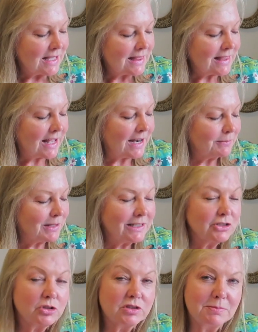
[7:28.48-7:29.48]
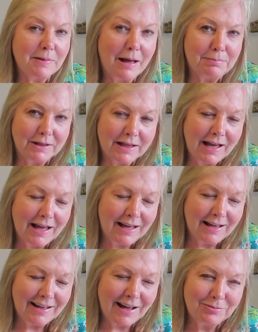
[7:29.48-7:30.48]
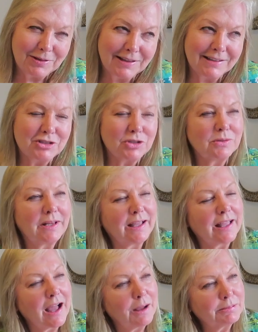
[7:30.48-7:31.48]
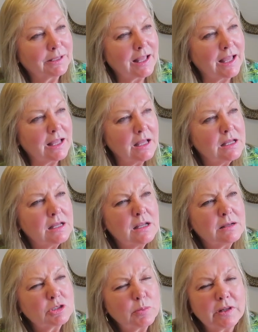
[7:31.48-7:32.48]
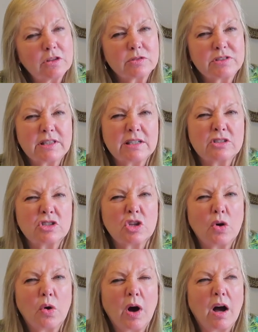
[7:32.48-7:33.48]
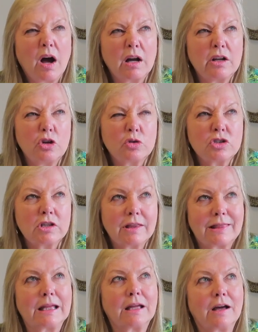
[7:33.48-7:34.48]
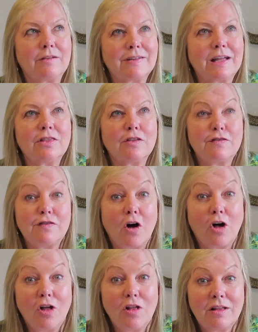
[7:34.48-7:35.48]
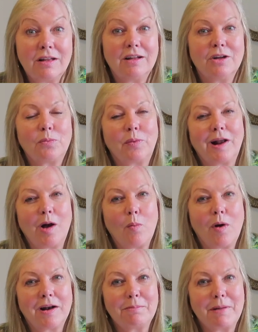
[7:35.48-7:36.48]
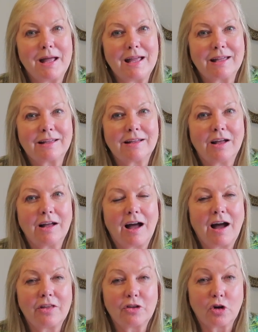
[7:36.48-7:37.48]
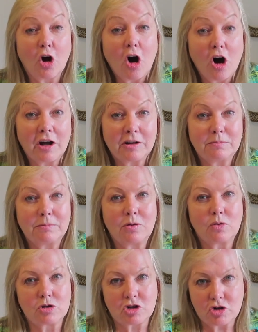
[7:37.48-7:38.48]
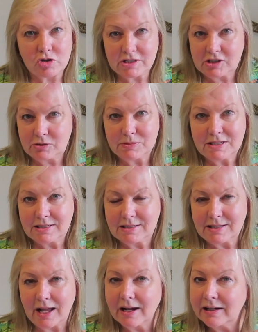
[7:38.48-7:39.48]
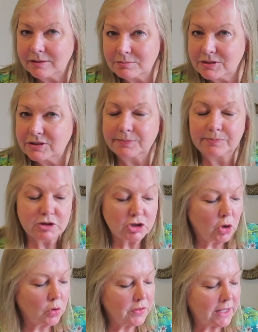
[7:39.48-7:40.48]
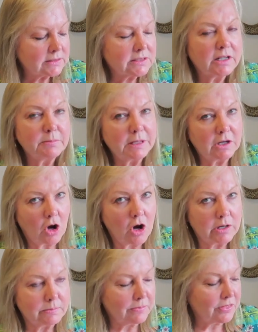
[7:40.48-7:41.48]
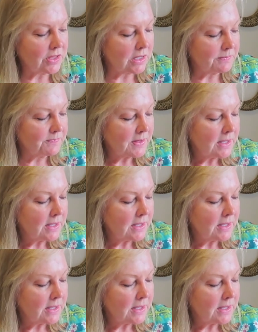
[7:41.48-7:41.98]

Then I'm going to do some applique. I really do like applique. It's one of those things, though, I usually think of in the fall when I want to make either autumn or Christmas items. So that's going to be an autumn thing.